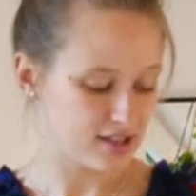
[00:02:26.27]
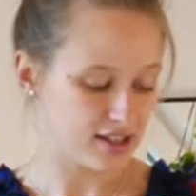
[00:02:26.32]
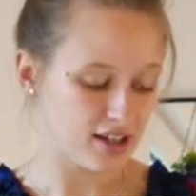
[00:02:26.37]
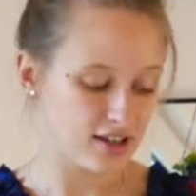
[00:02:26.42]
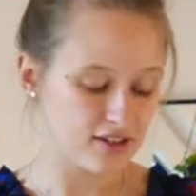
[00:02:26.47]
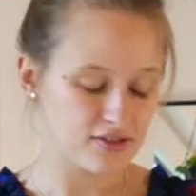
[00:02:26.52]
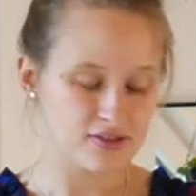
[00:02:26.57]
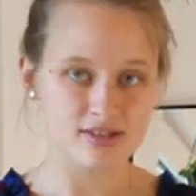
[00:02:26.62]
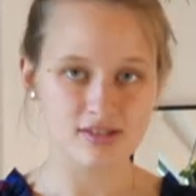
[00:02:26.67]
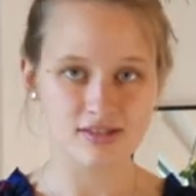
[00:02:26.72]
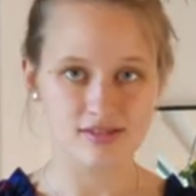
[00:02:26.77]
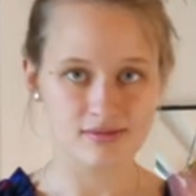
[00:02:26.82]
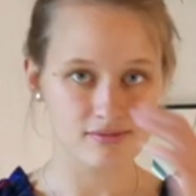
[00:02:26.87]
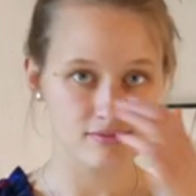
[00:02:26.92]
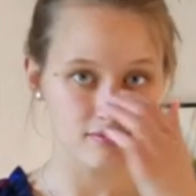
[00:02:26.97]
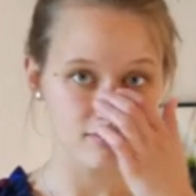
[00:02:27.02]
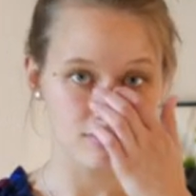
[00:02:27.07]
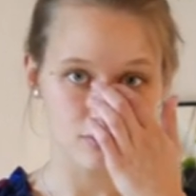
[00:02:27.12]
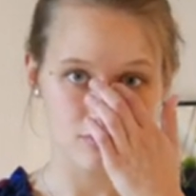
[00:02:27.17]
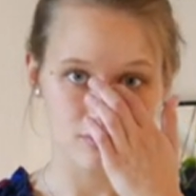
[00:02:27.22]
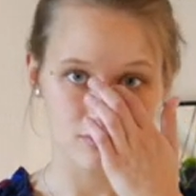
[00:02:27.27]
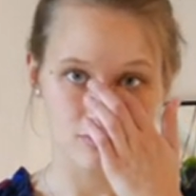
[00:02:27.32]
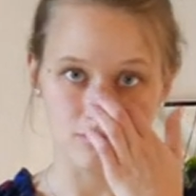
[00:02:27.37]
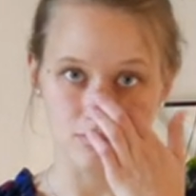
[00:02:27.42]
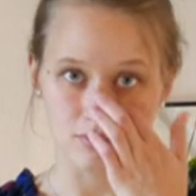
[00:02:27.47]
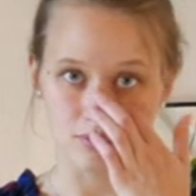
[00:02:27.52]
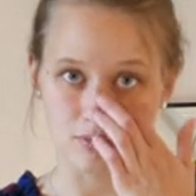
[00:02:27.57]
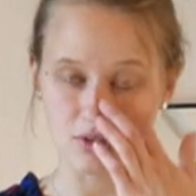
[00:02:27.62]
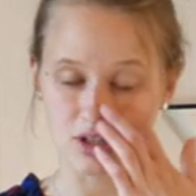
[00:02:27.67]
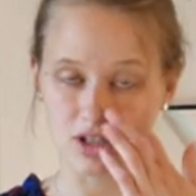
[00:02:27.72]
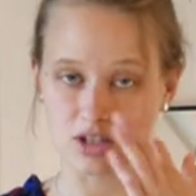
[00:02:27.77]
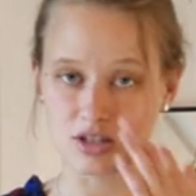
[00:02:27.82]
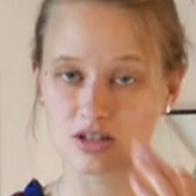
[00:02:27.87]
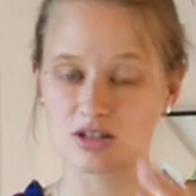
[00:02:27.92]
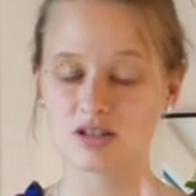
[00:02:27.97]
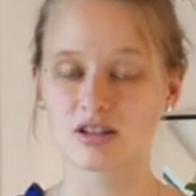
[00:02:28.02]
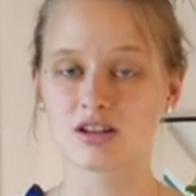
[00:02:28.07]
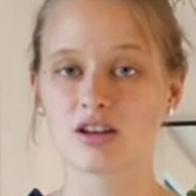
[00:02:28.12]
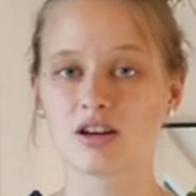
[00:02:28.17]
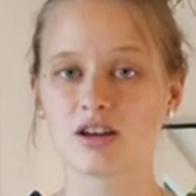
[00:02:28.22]
sleeves,
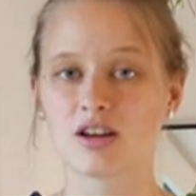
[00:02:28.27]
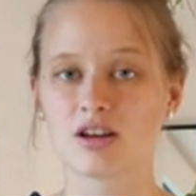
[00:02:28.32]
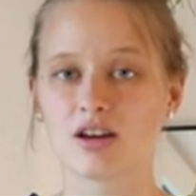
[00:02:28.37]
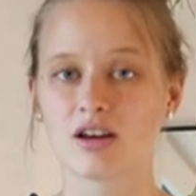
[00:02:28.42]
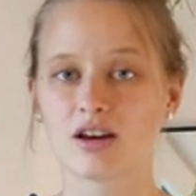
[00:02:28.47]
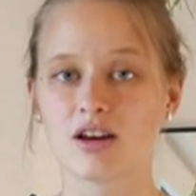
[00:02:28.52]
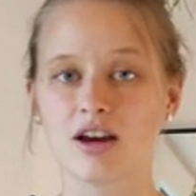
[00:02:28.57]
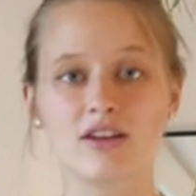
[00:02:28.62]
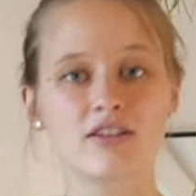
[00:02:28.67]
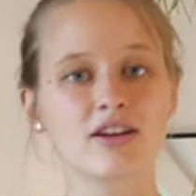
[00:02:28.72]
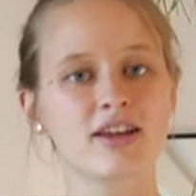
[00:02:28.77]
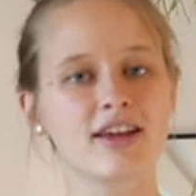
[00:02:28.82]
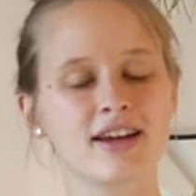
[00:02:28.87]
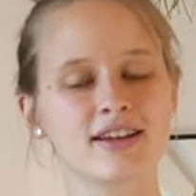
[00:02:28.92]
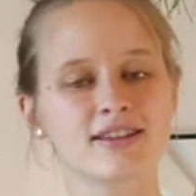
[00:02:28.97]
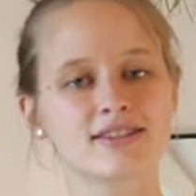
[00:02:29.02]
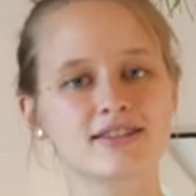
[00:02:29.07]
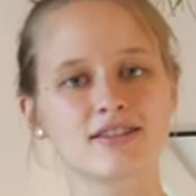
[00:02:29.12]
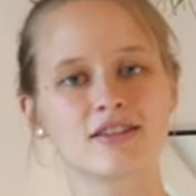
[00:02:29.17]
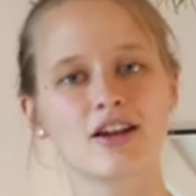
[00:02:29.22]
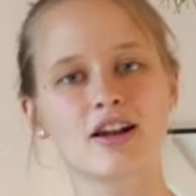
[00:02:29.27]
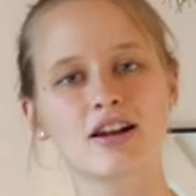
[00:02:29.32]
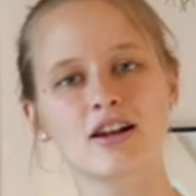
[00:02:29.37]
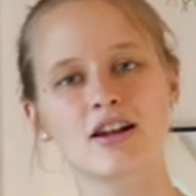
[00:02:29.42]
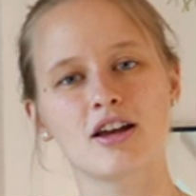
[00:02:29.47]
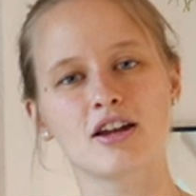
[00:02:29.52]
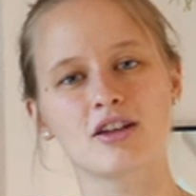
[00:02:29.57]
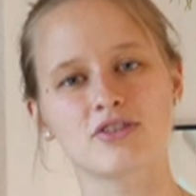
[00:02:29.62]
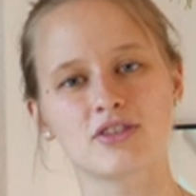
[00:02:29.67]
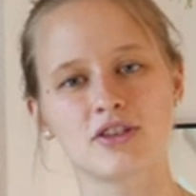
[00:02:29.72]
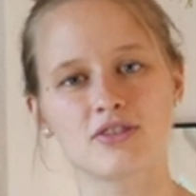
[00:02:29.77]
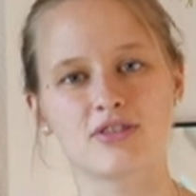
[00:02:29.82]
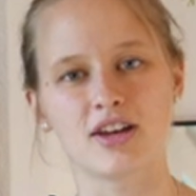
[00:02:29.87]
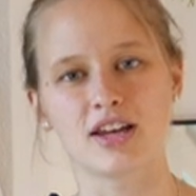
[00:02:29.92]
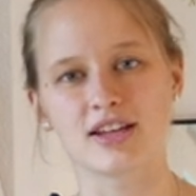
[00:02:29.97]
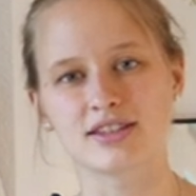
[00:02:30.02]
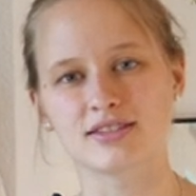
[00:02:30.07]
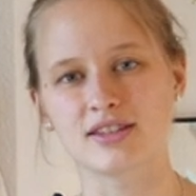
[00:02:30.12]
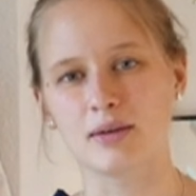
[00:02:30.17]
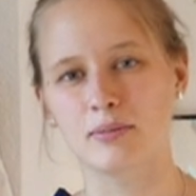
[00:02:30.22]
which I realized not a lot of the
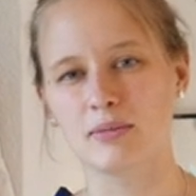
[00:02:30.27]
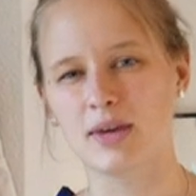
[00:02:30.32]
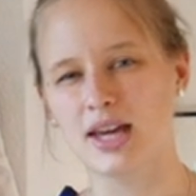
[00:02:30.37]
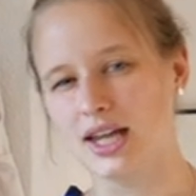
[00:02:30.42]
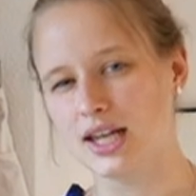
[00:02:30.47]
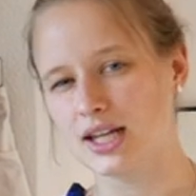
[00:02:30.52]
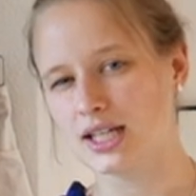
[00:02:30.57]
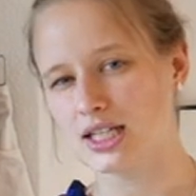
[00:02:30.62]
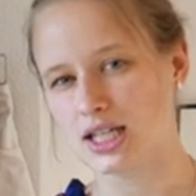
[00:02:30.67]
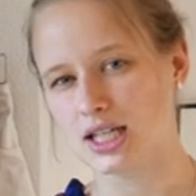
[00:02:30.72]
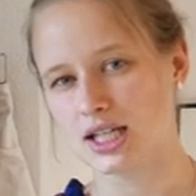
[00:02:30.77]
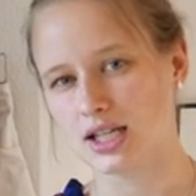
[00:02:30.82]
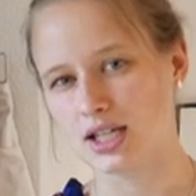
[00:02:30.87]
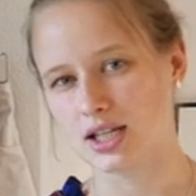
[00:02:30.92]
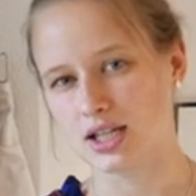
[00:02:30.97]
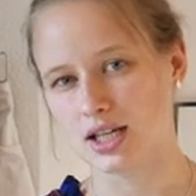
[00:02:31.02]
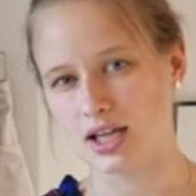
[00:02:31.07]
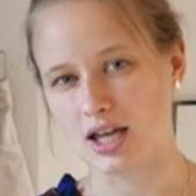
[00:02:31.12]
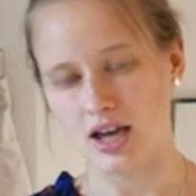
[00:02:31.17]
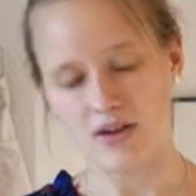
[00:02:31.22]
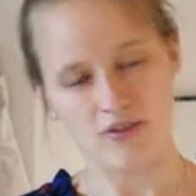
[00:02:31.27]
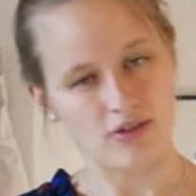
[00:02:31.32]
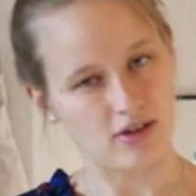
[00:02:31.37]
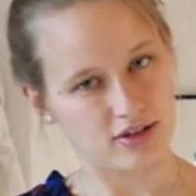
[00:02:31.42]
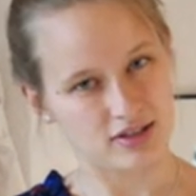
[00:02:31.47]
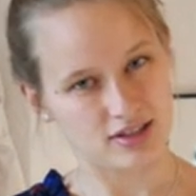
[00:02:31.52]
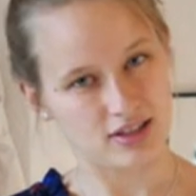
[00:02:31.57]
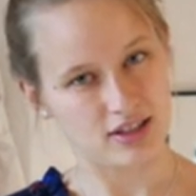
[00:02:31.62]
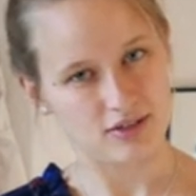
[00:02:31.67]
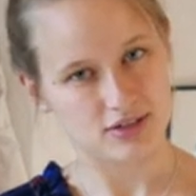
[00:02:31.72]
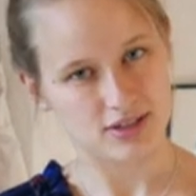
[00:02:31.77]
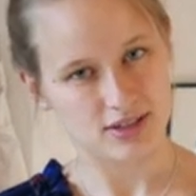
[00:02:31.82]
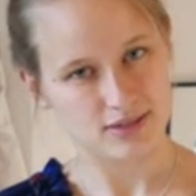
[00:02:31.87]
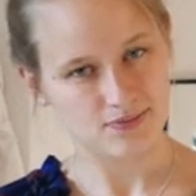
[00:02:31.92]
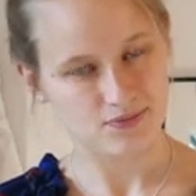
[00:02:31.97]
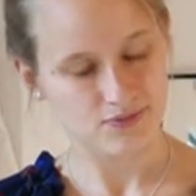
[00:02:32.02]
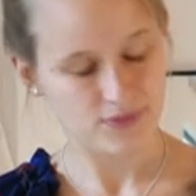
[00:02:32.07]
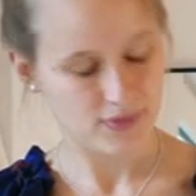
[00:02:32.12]
things I made have long sleeves.